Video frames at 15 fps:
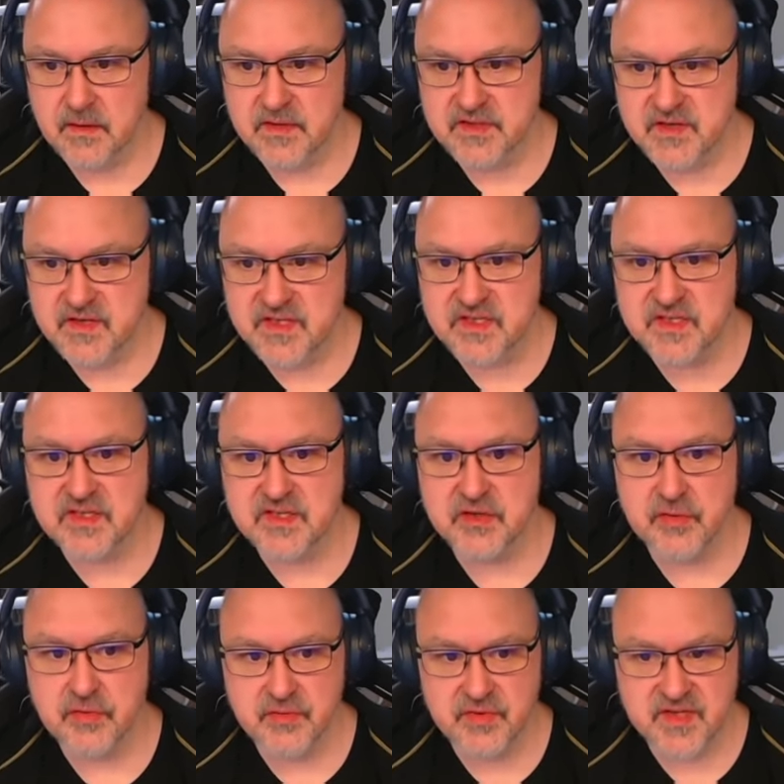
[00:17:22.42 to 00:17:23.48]
So this is
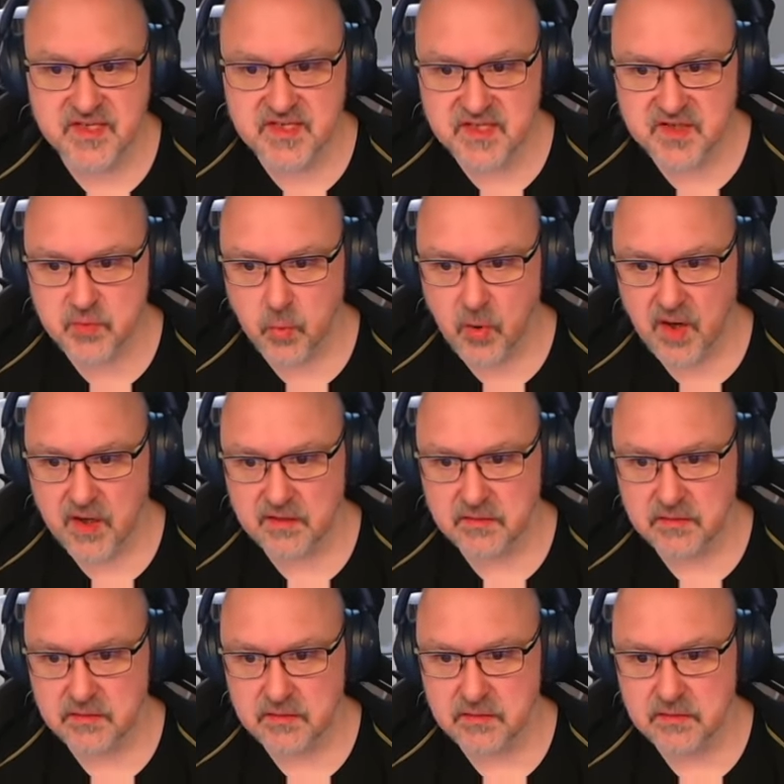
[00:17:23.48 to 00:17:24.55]
2, this is 1.